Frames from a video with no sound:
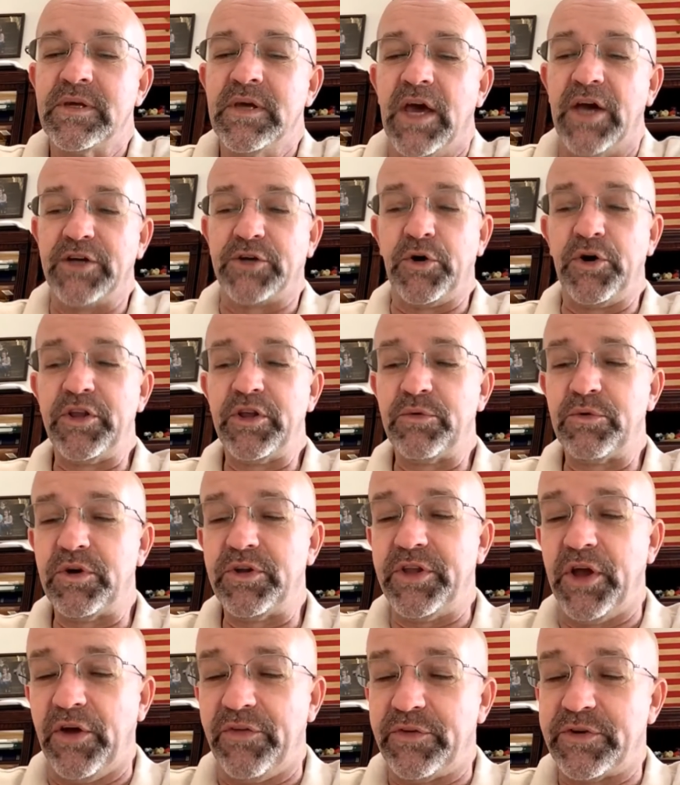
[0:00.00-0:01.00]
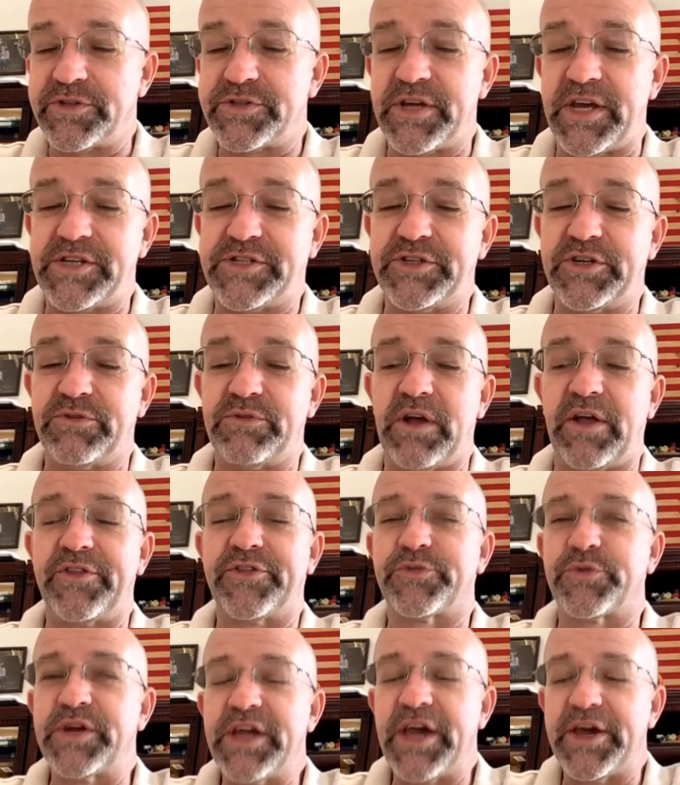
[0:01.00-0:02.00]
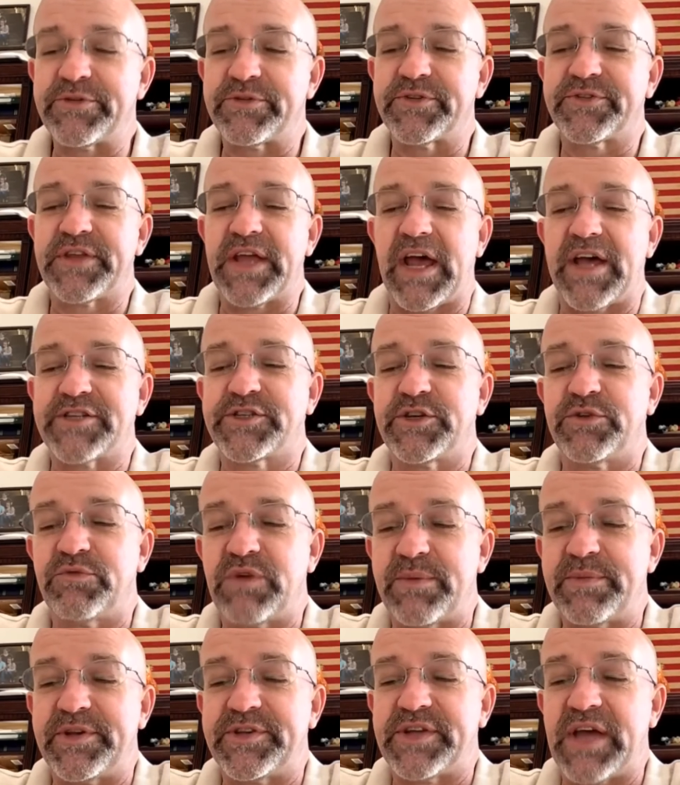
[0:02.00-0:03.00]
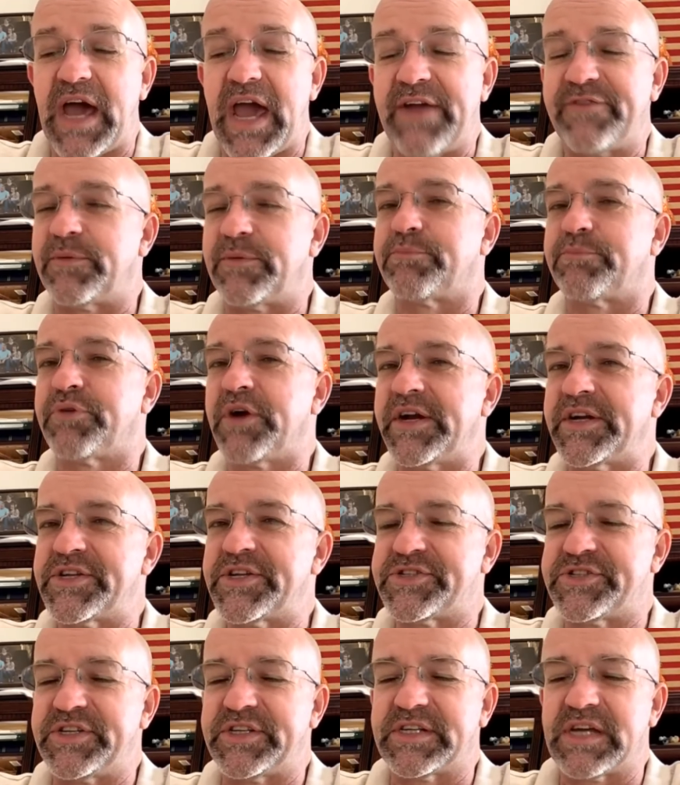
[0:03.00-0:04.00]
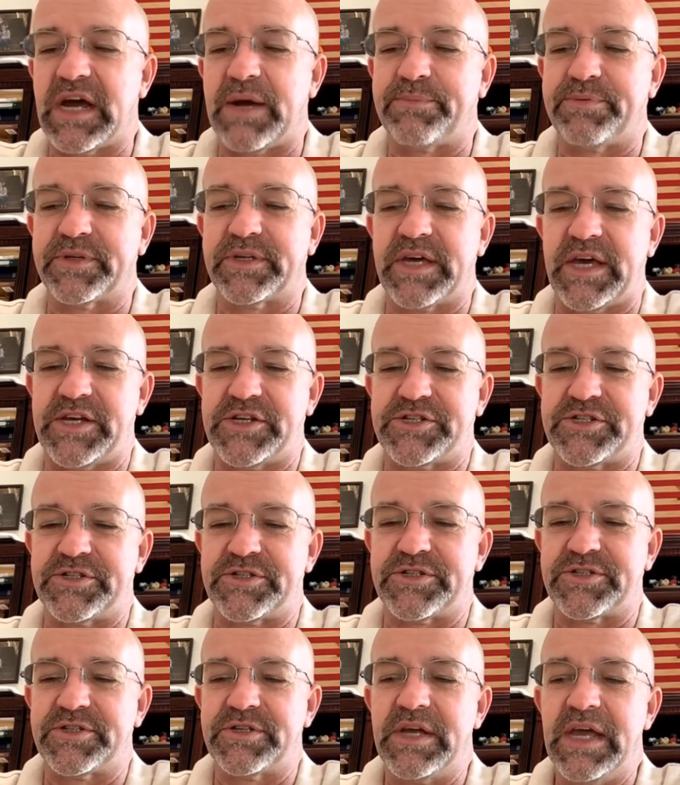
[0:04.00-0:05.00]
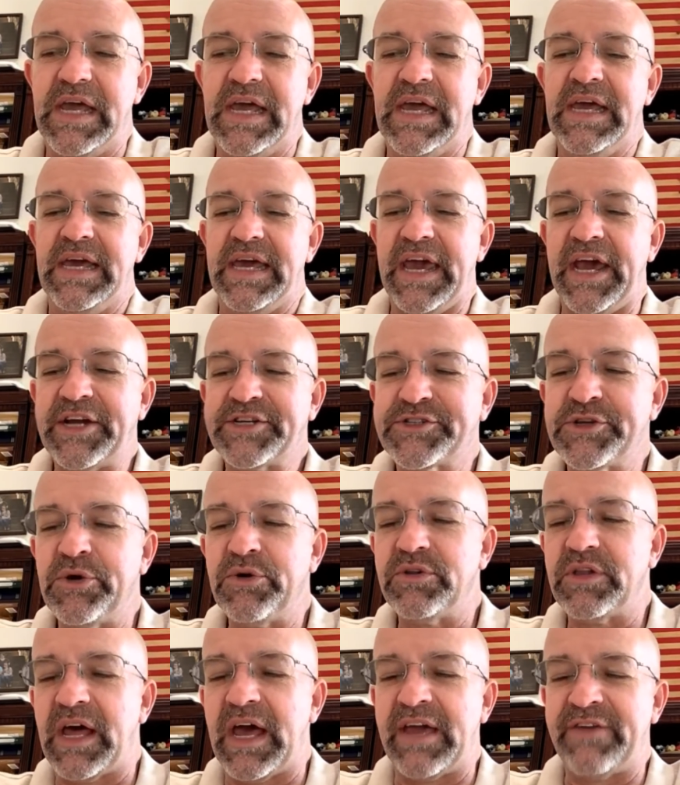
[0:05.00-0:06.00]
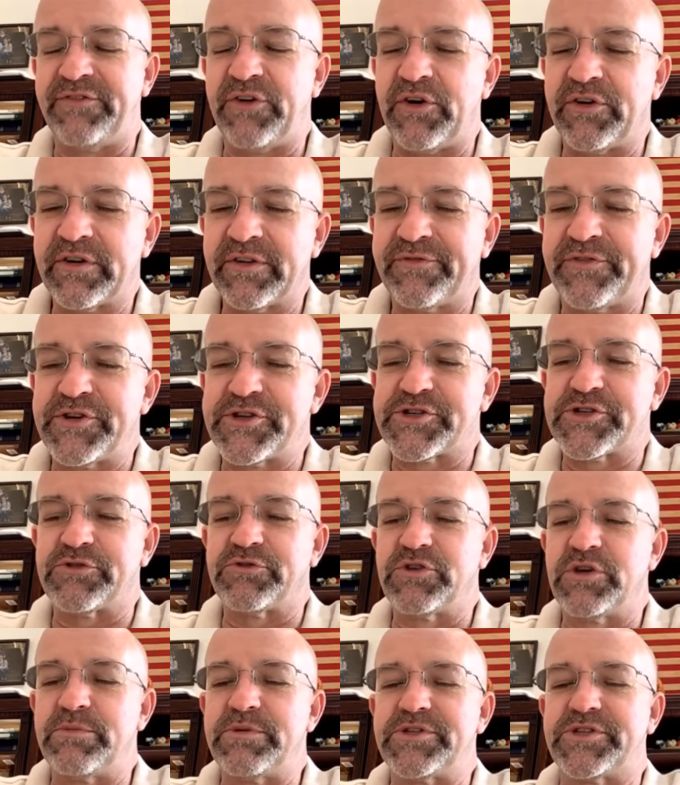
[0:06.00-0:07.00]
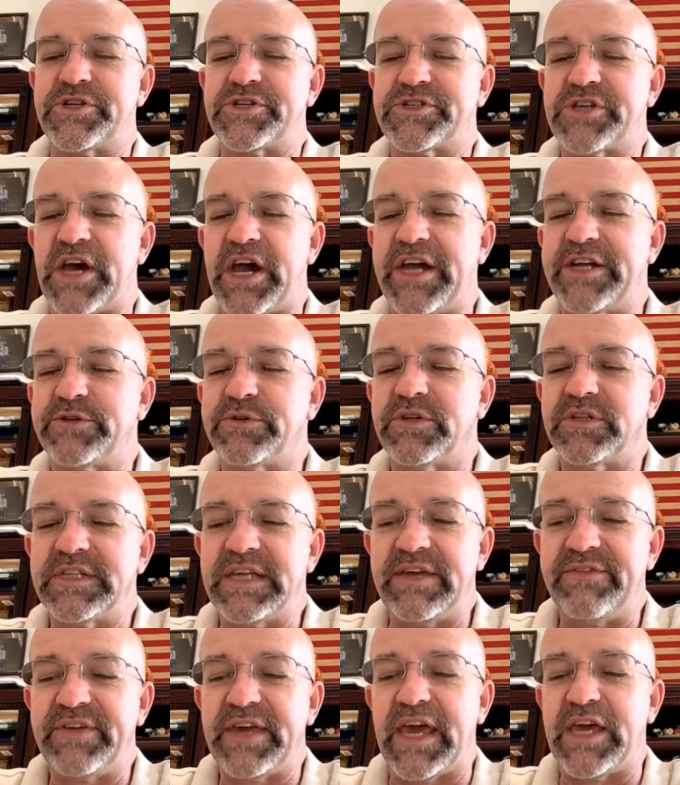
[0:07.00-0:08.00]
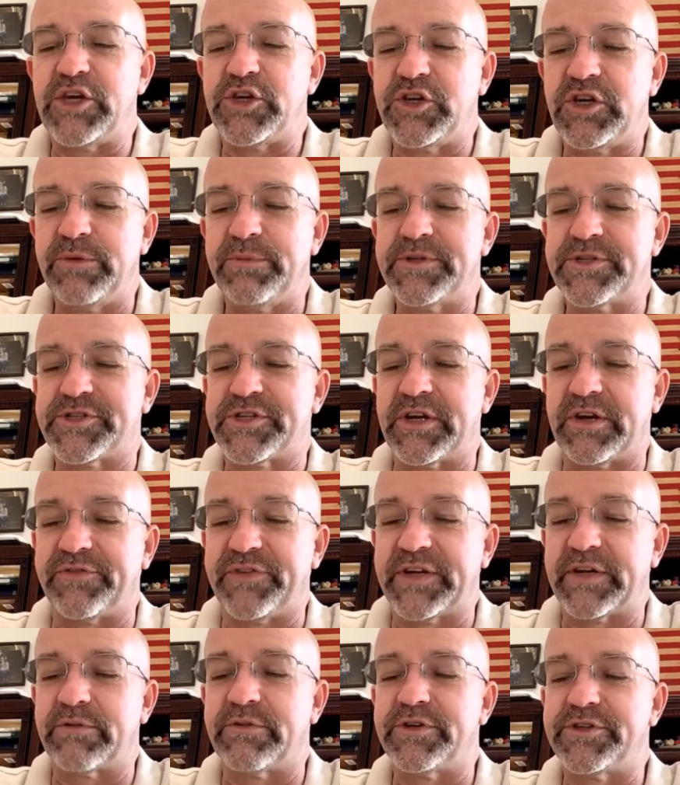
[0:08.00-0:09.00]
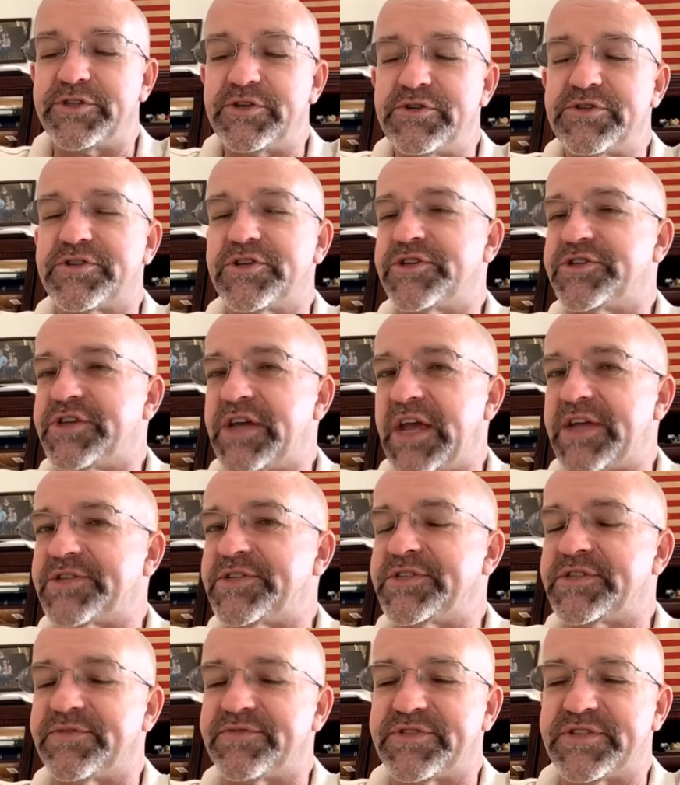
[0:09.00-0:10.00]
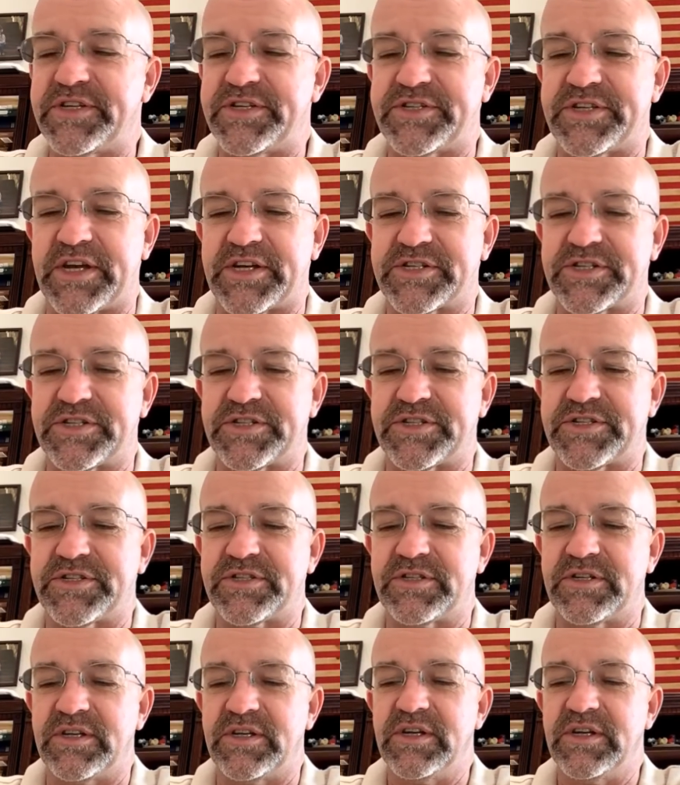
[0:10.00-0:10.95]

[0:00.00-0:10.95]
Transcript: According to the World Health Organization, around 300,000 women die from pregnancy complications. Ectolife artificial womb is designed to alleviate human suffering and reduce the chances of C-sections.